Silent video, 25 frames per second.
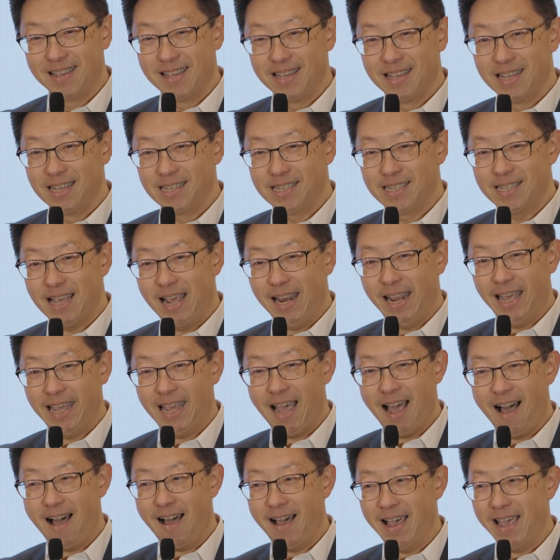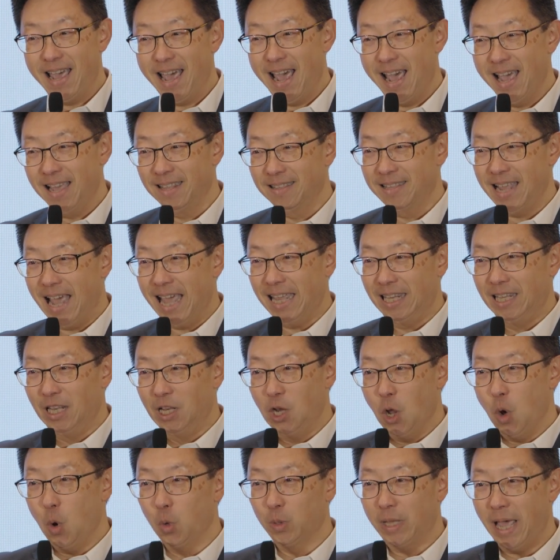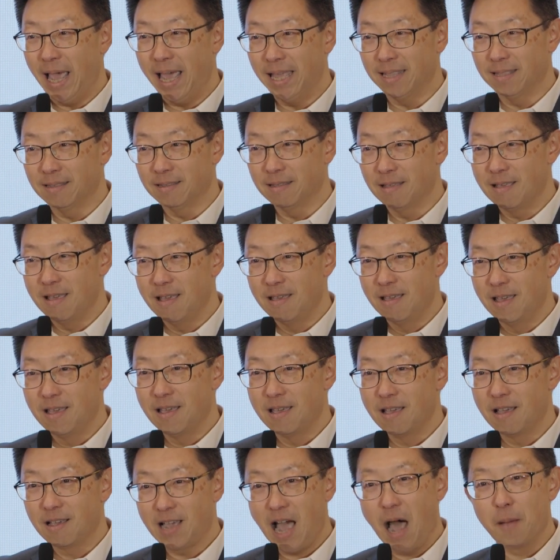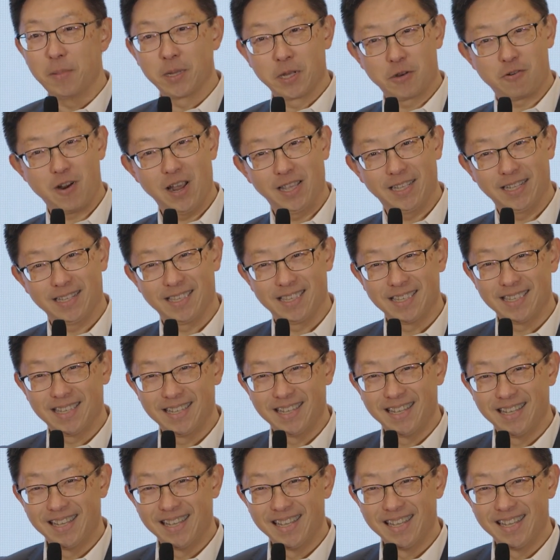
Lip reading: selling high-end and low-end carbon credits.